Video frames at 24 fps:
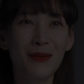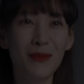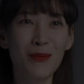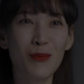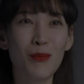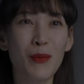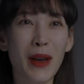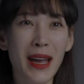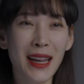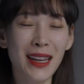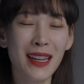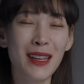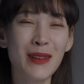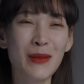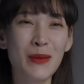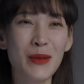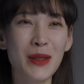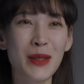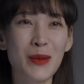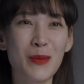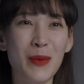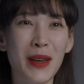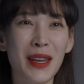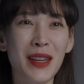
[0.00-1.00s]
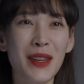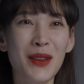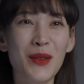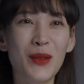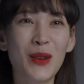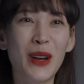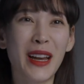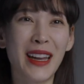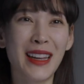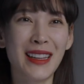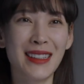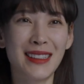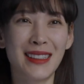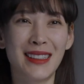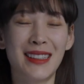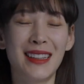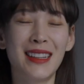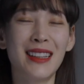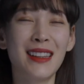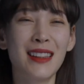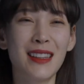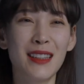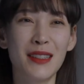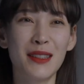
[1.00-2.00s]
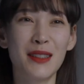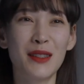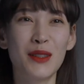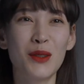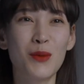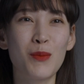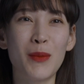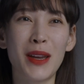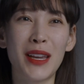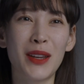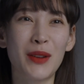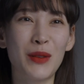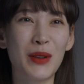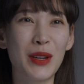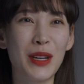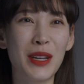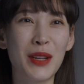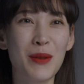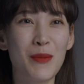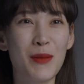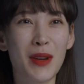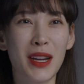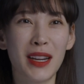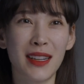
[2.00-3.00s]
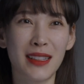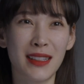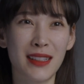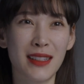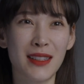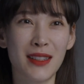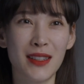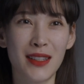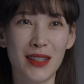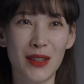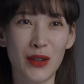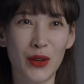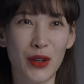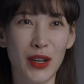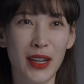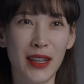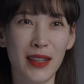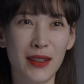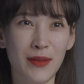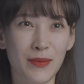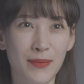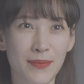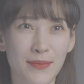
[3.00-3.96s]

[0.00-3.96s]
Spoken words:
My name is Becky White, and this is my Korean American story.